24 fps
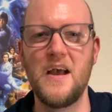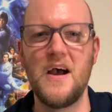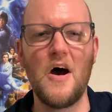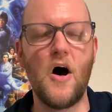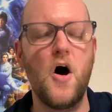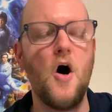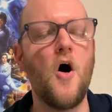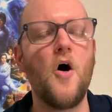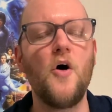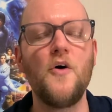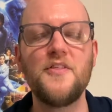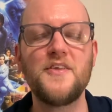
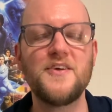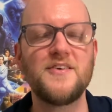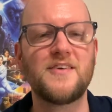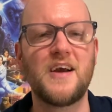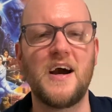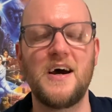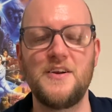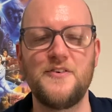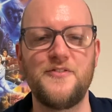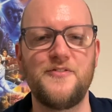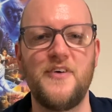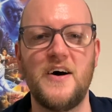all this
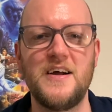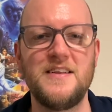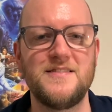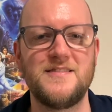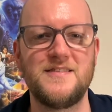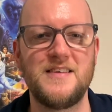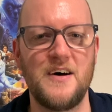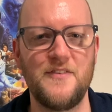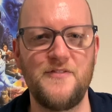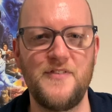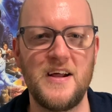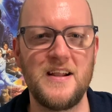kind of fun
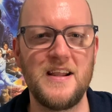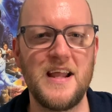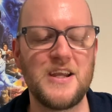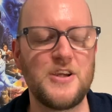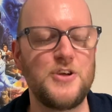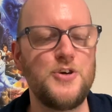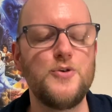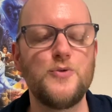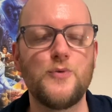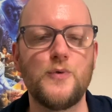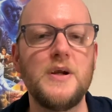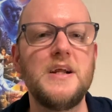stuff that like
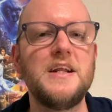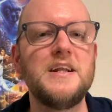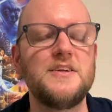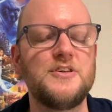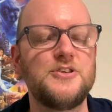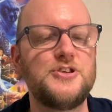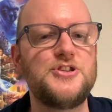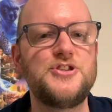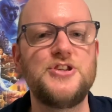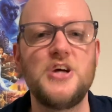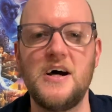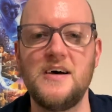you read
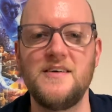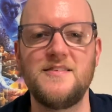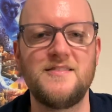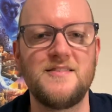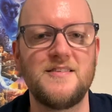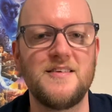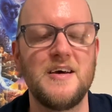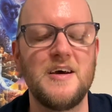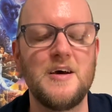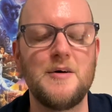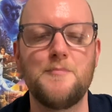it just